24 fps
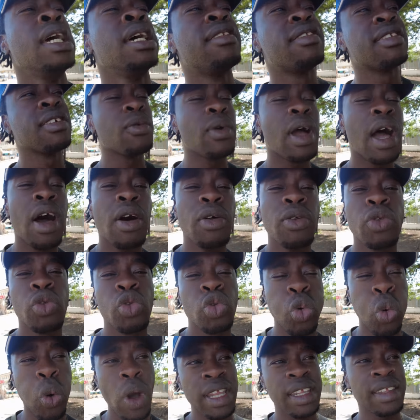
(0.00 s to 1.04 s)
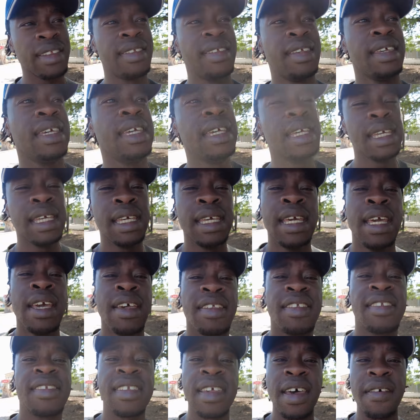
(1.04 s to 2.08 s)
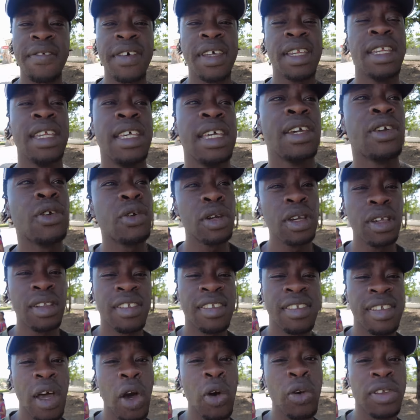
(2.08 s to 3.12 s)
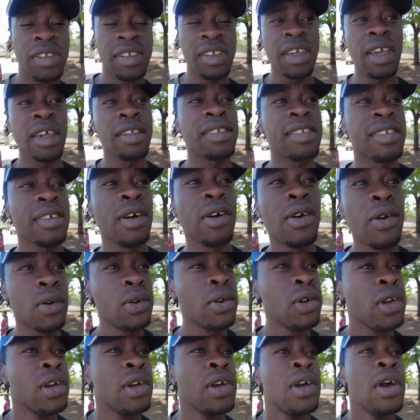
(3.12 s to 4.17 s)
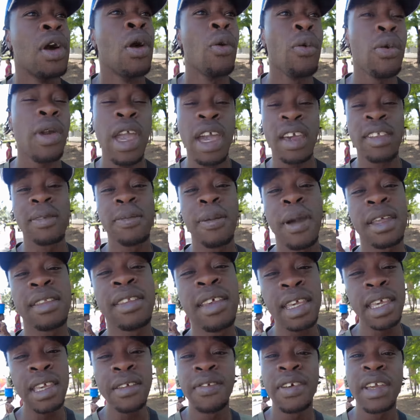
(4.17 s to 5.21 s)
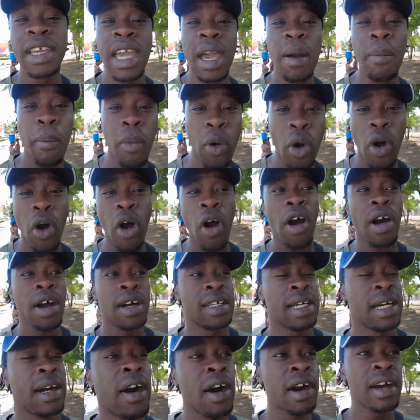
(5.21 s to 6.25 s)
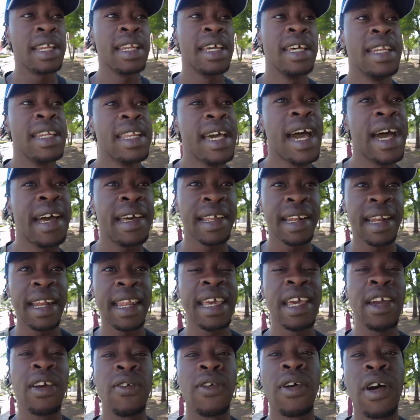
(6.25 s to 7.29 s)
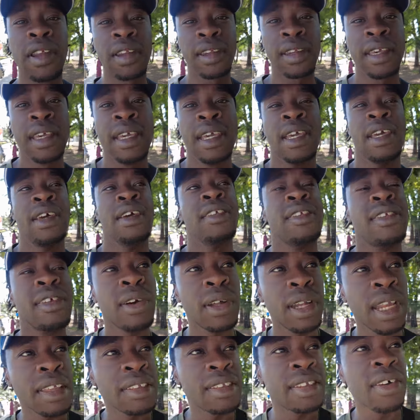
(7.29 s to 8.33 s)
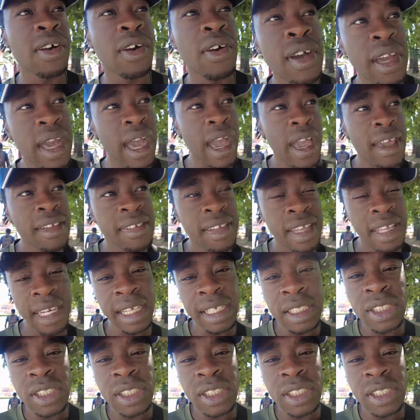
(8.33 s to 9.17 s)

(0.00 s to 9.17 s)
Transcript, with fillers: it's around twenty-seven degrees Celsius. So we expect to even get more hot, hotter than that later on. So let's go, guys, and